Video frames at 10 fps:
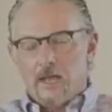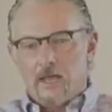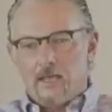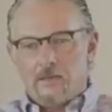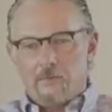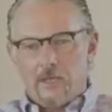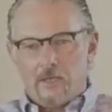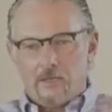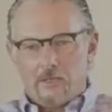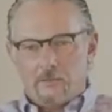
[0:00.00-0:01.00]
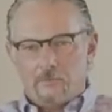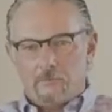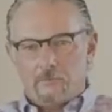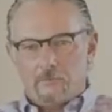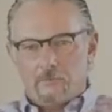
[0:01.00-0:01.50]
I am a
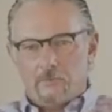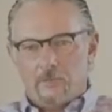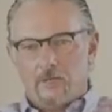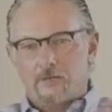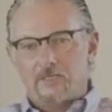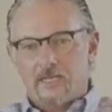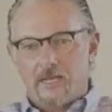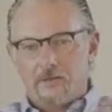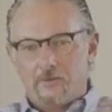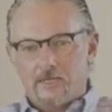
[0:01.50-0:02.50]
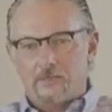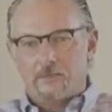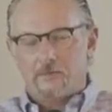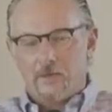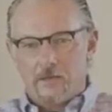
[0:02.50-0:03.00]
long-standing
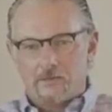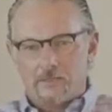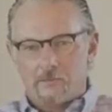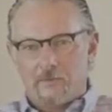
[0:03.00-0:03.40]
resident of Galveston.